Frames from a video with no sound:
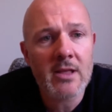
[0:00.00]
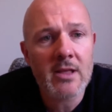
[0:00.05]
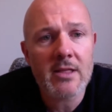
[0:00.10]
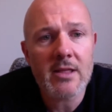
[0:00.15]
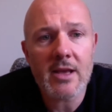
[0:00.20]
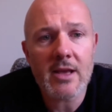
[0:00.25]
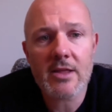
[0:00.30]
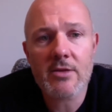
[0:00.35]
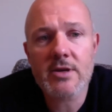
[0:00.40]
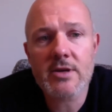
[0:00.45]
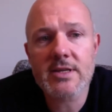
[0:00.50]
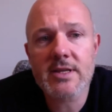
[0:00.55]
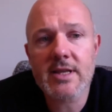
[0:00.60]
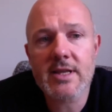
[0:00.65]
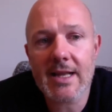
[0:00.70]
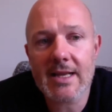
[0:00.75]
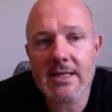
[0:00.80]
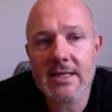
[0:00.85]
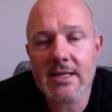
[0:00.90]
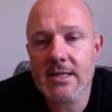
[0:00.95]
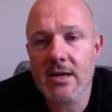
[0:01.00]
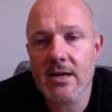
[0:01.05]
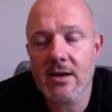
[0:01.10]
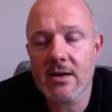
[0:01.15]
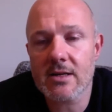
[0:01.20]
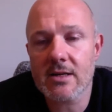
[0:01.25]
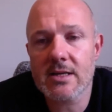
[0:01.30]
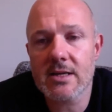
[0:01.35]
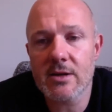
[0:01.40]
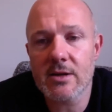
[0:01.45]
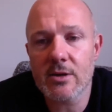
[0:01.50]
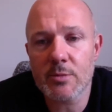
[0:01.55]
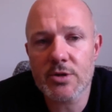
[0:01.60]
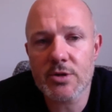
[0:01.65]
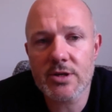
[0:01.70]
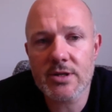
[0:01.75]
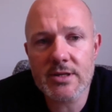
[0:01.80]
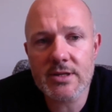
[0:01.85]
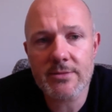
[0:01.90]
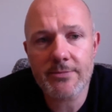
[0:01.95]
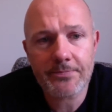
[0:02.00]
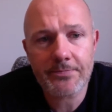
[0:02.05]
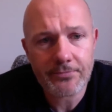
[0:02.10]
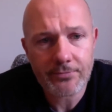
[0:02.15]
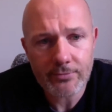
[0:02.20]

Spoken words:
The other is the lesser targeting options.